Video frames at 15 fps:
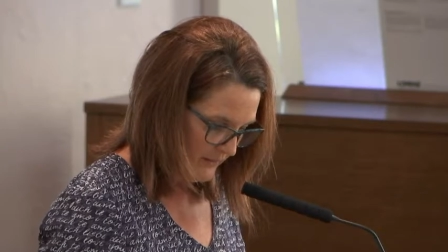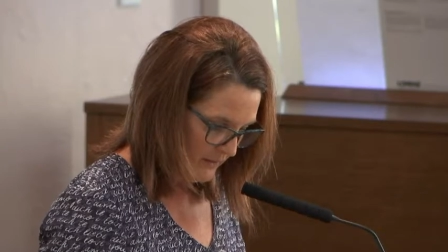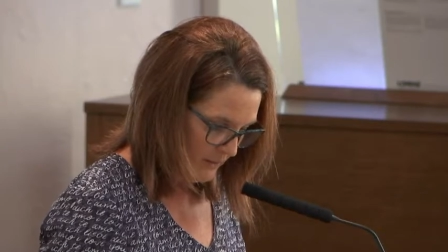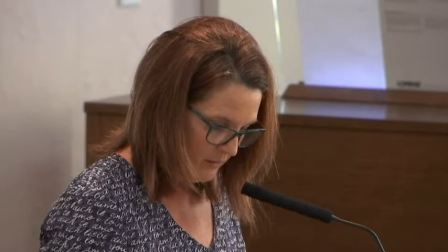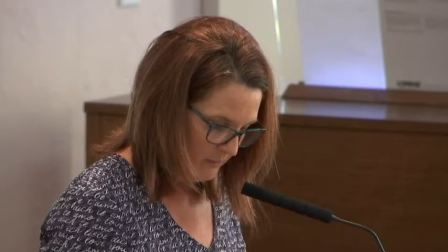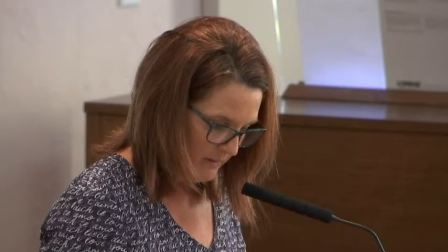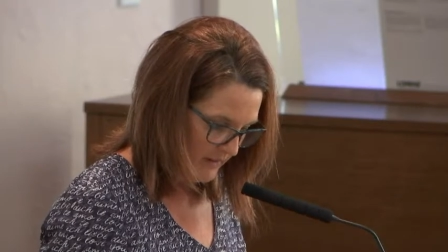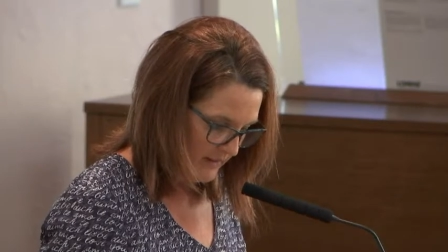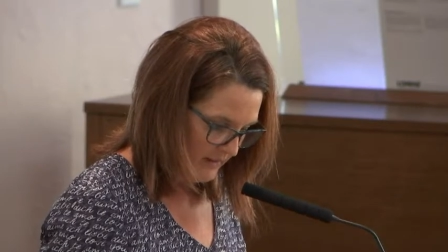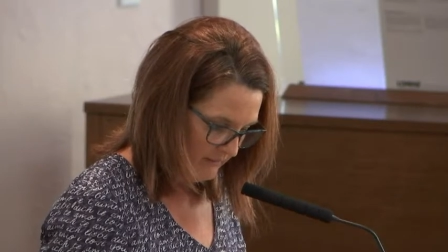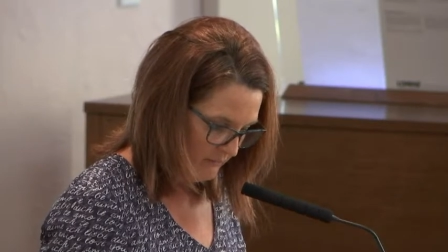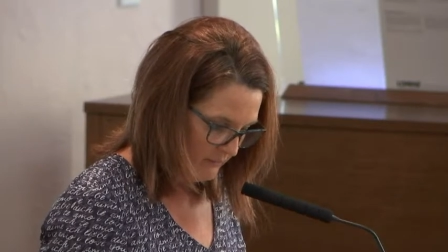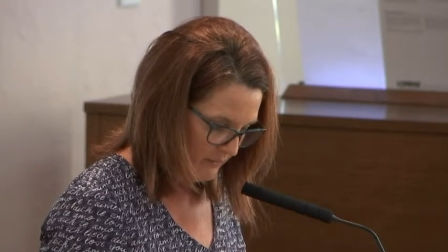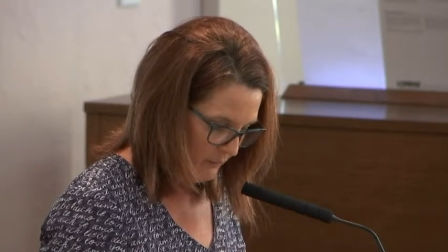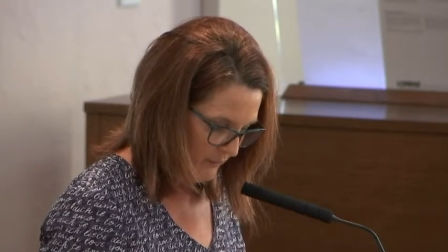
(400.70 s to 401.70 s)
there by
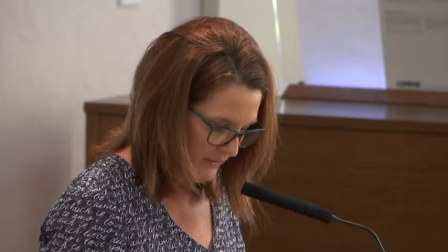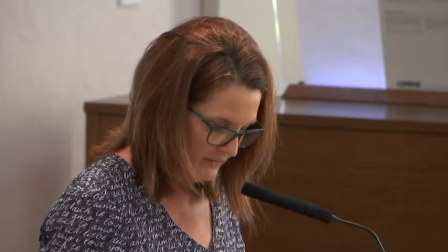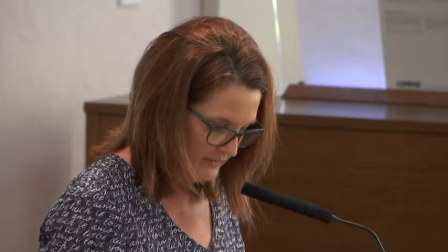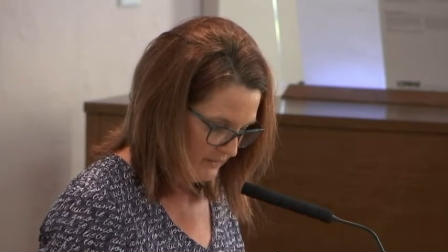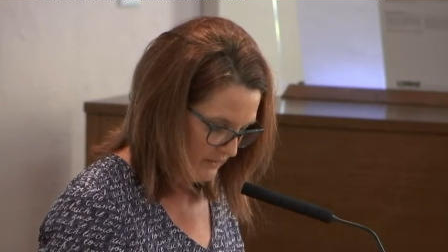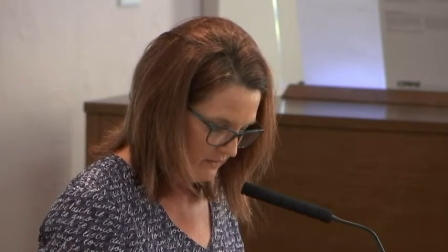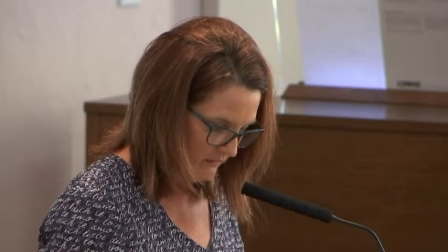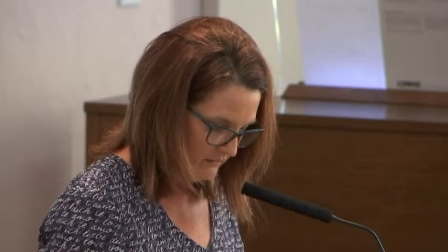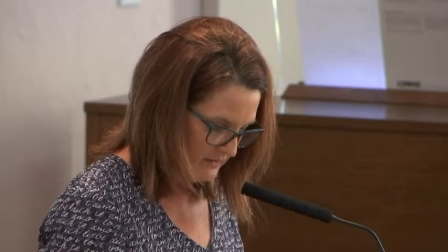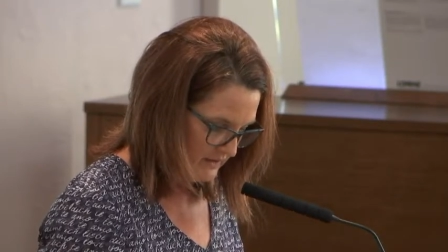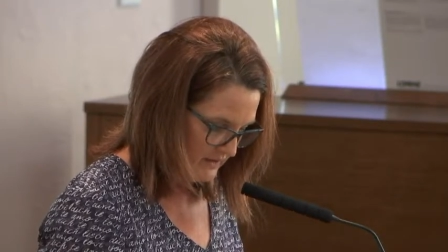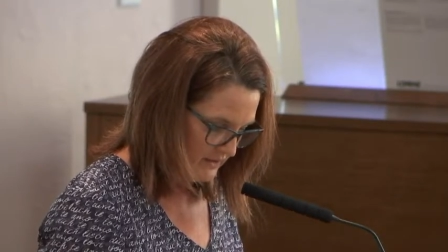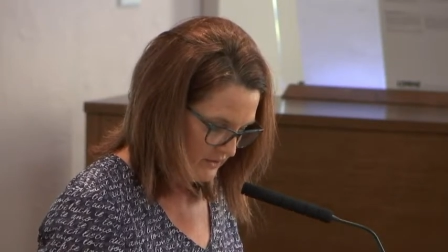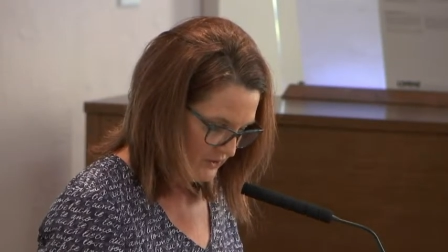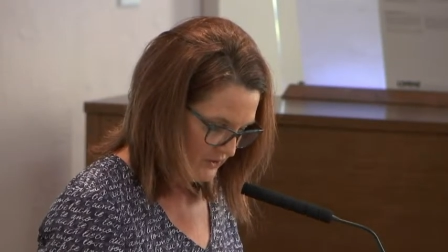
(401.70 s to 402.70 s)
every wind of
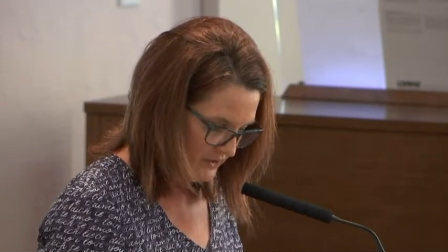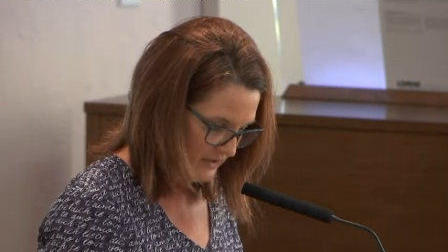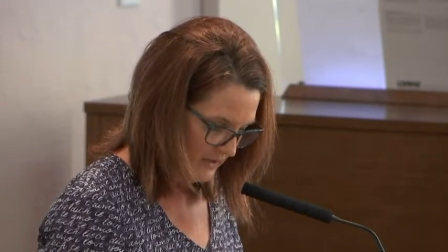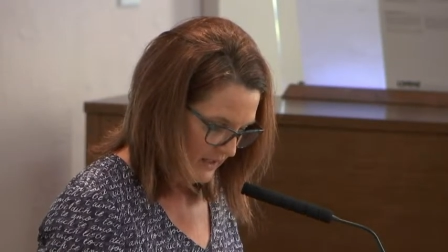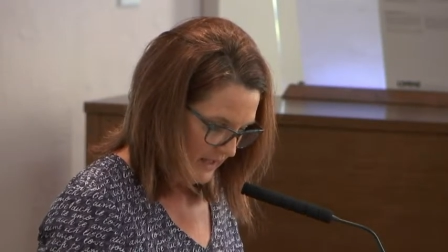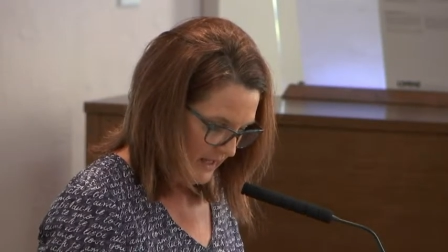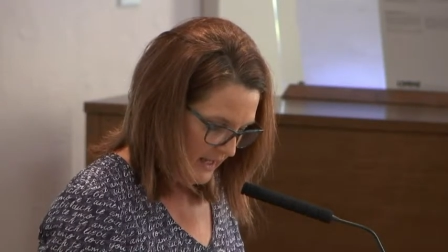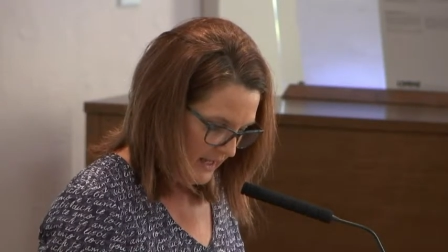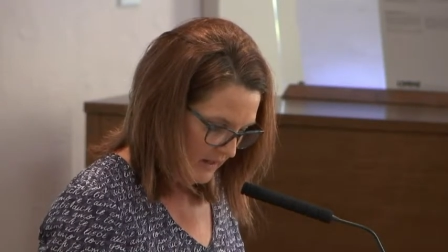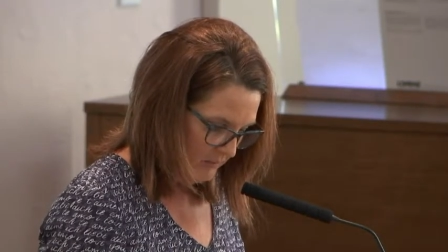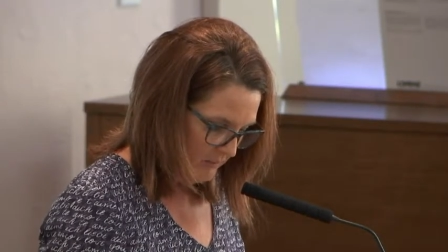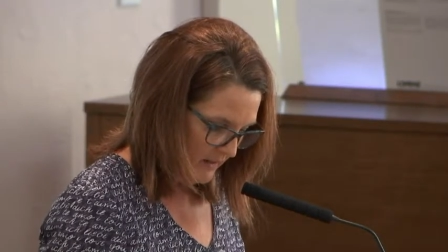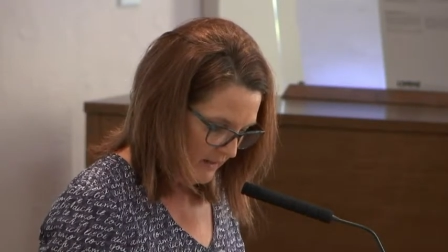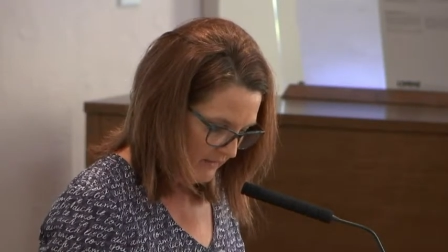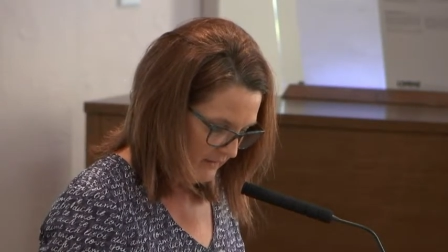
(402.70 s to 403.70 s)
teaching
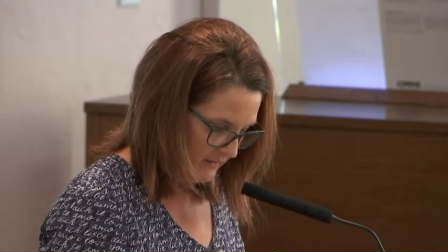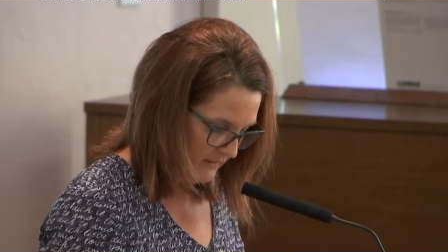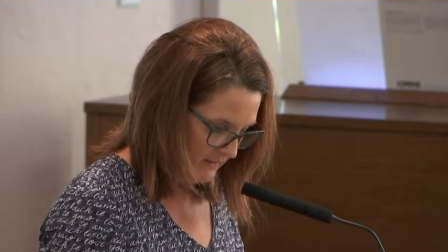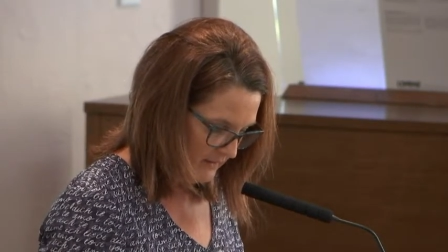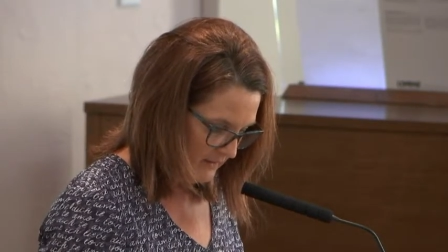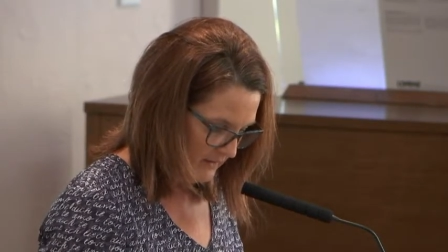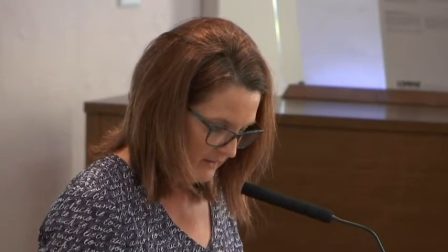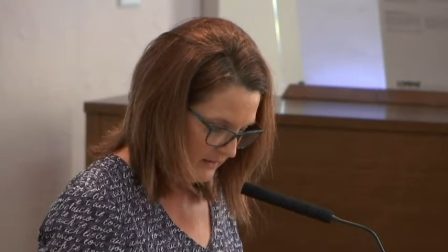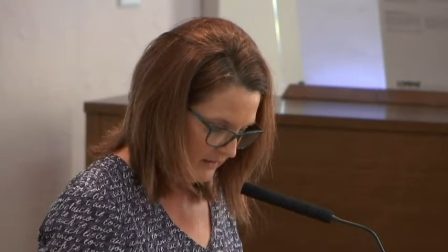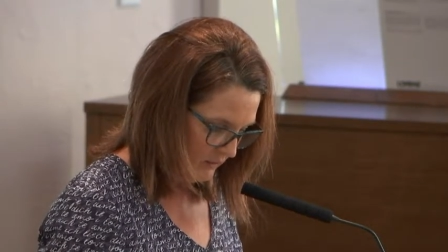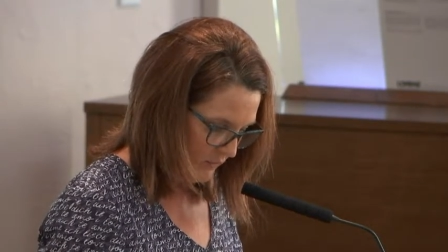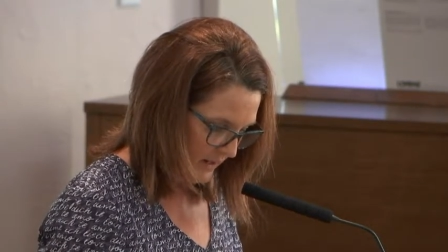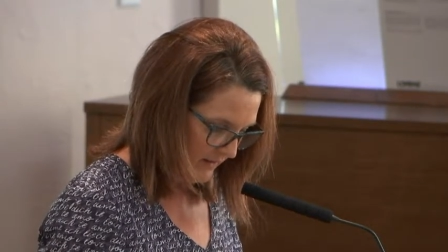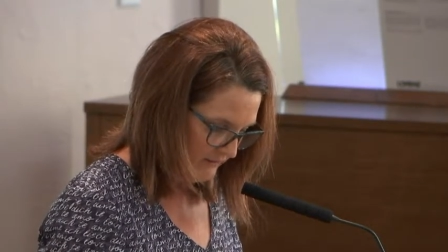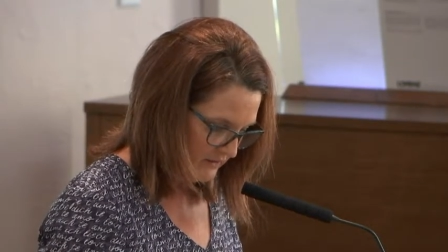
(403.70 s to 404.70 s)
and by the cunning and
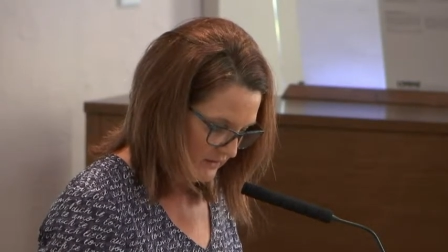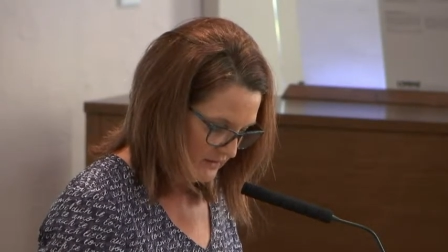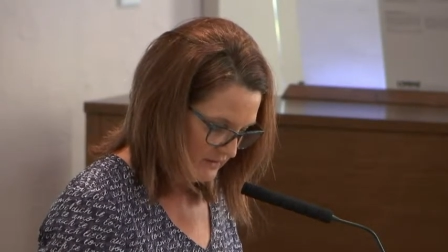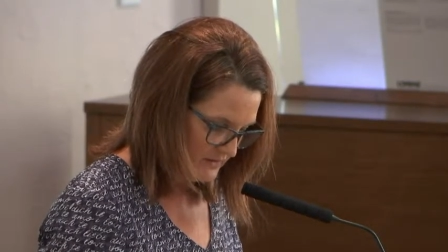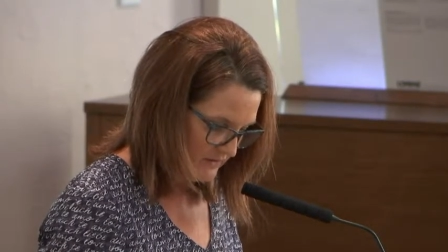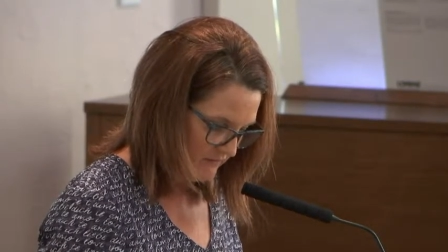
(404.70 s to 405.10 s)
craftiness